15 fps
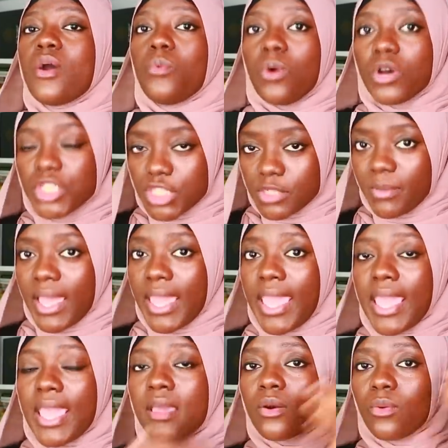washed my
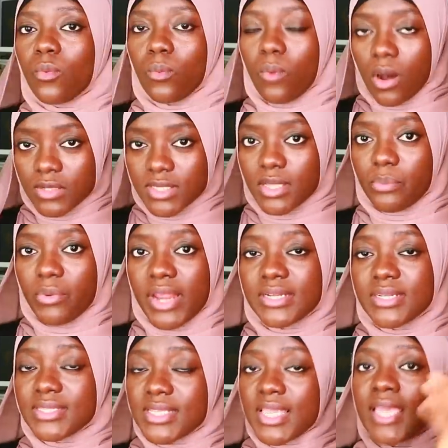hair whilst the
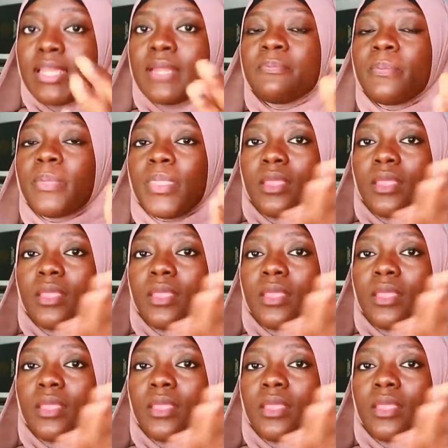braid is in